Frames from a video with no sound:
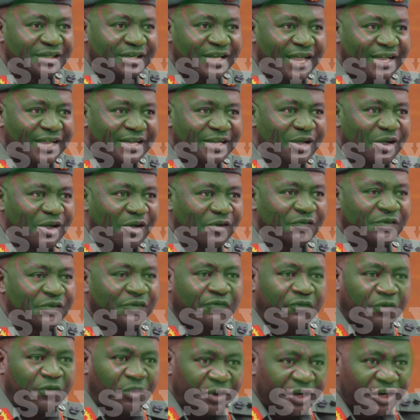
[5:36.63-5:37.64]
the idea of
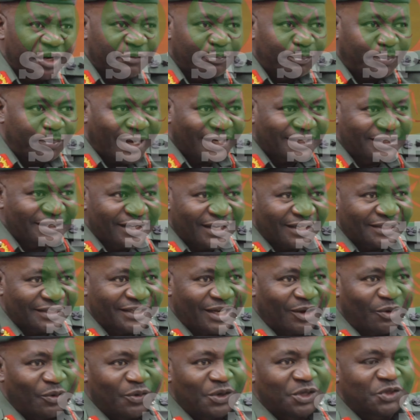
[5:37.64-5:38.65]
the foreign partners
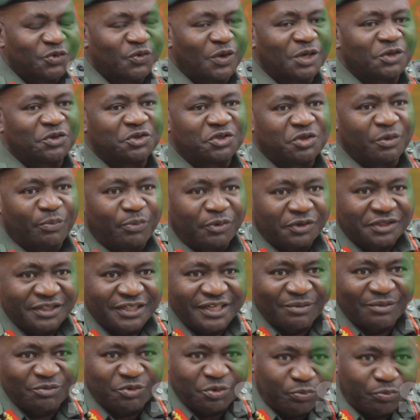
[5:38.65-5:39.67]
that always want to support
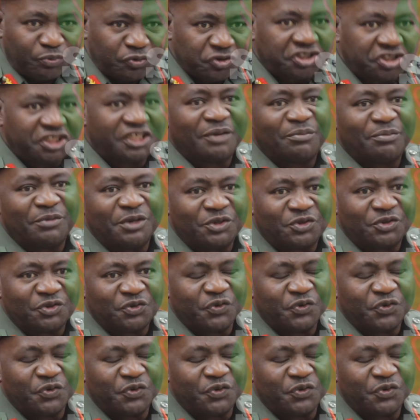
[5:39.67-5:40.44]
them, push them into